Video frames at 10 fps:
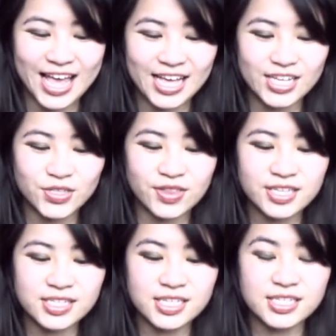So
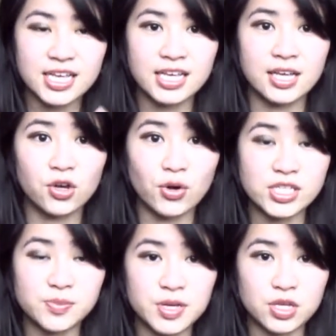this is going
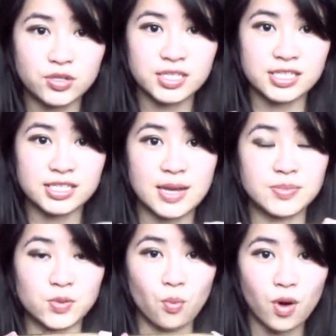to be used in
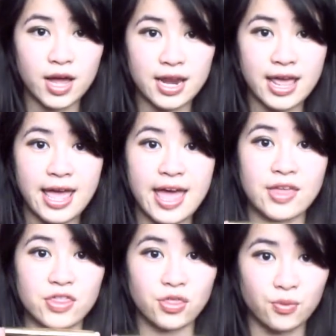steps 1
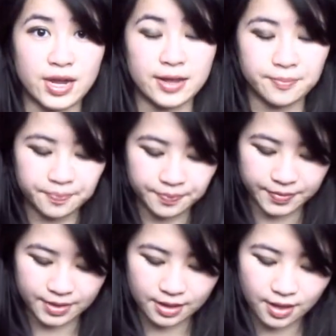and 3.
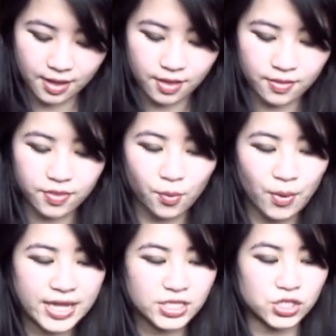The
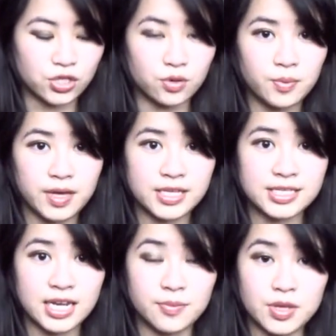white tube is
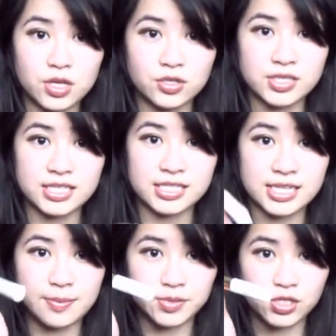going to be used in
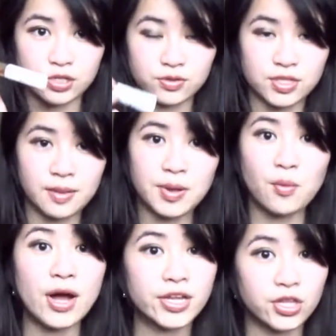step 2. So let me
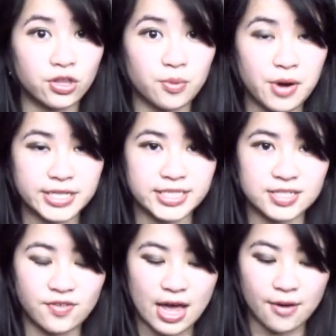walk you through the process
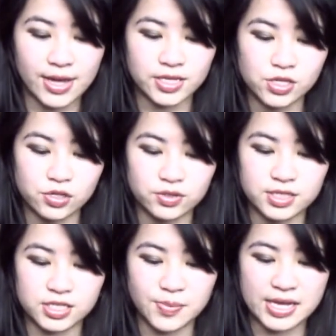of how I use
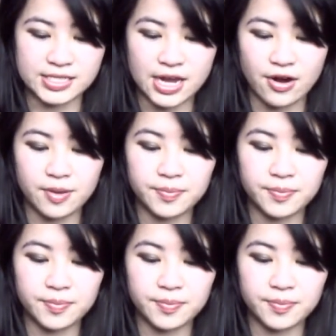this mascara.